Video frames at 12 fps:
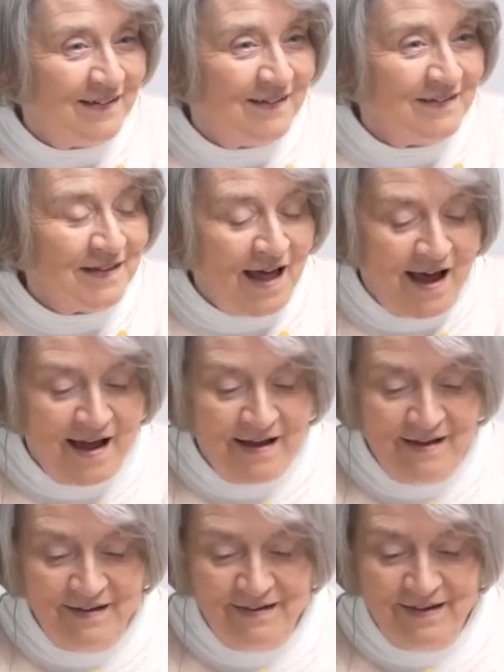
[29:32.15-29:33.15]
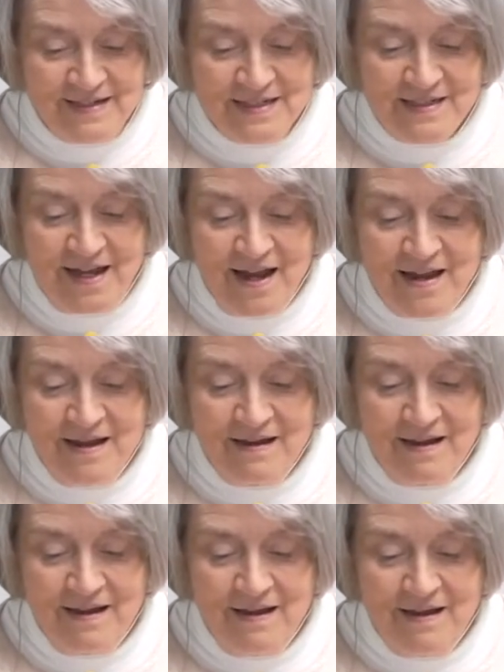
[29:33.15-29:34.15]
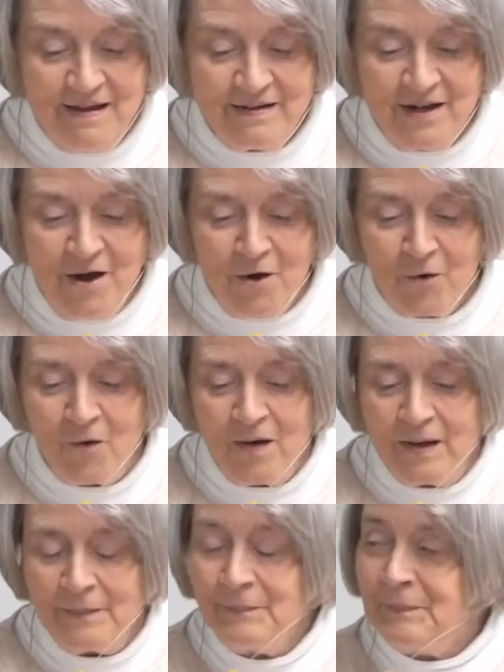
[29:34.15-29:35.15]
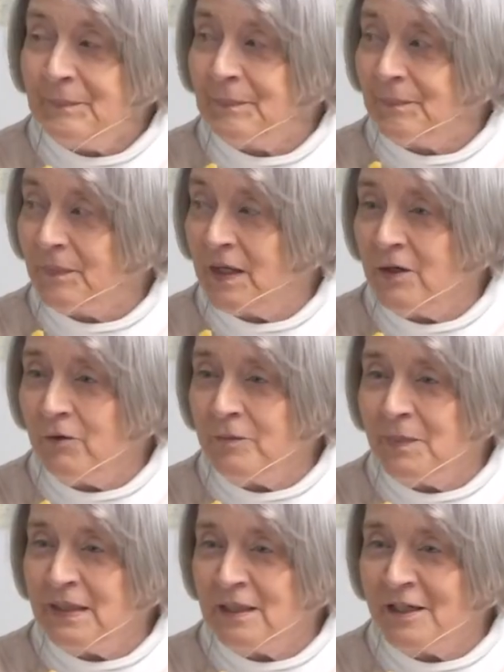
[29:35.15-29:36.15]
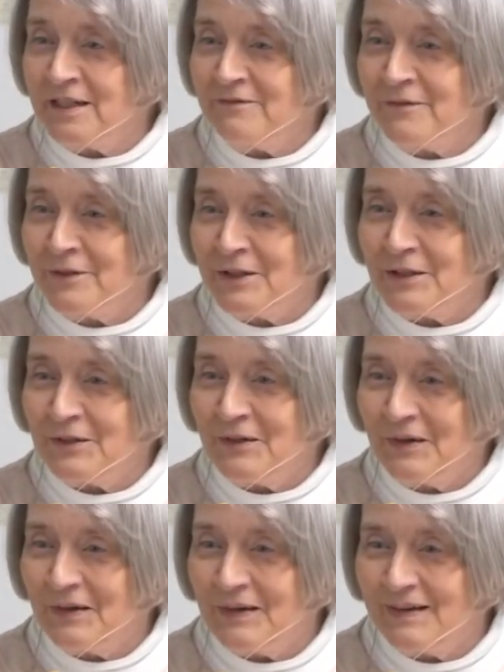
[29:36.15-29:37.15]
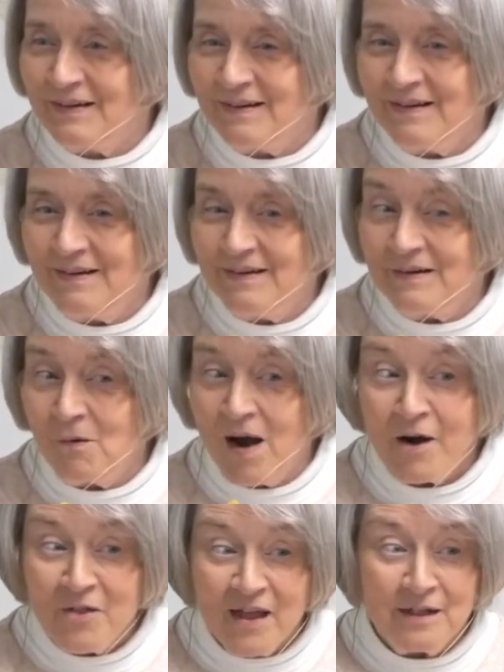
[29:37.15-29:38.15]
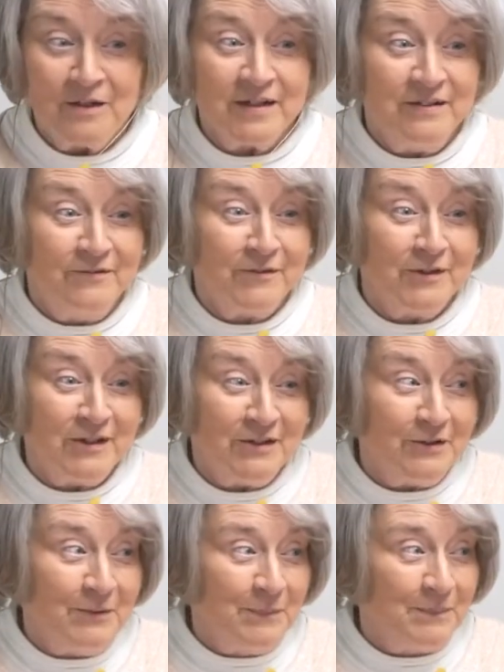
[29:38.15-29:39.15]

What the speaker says: Lie and say, 'No.'" Who would be looking for you? Why are they looking for you?